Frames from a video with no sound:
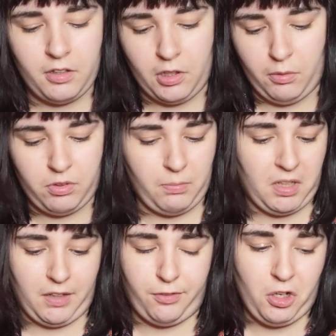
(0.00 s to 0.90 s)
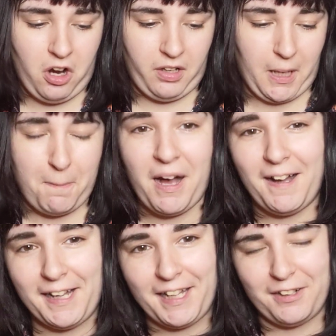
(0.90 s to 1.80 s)
you know, something that's not like
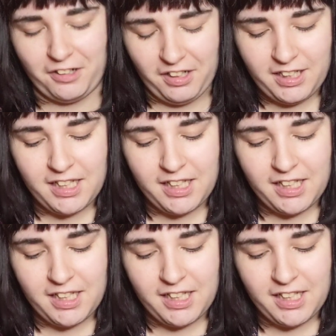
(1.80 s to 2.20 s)
pine or